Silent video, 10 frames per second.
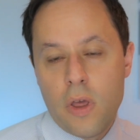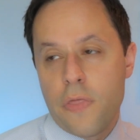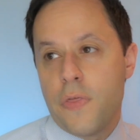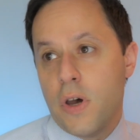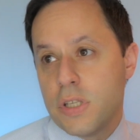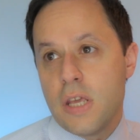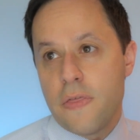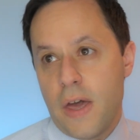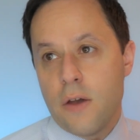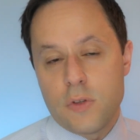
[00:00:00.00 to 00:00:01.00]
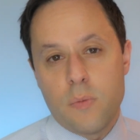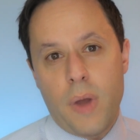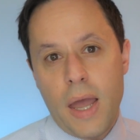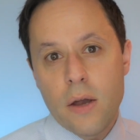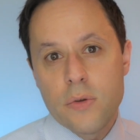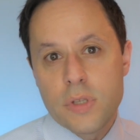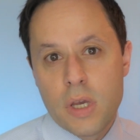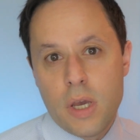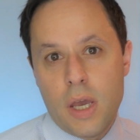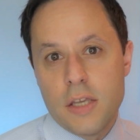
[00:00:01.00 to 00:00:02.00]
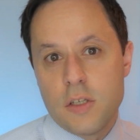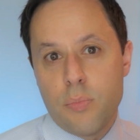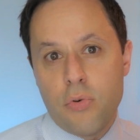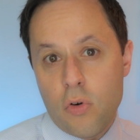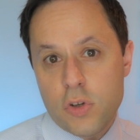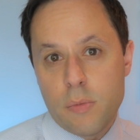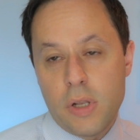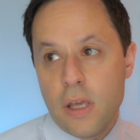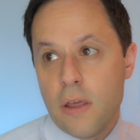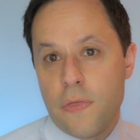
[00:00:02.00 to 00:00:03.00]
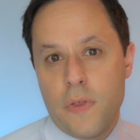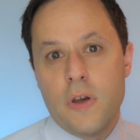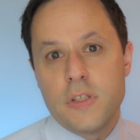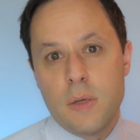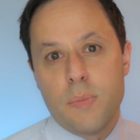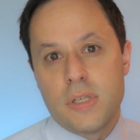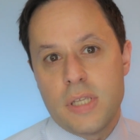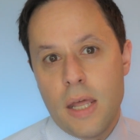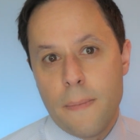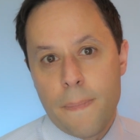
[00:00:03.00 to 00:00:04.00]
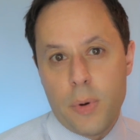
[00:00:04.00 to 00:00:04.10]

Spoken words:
£30,000 is approximately 30%.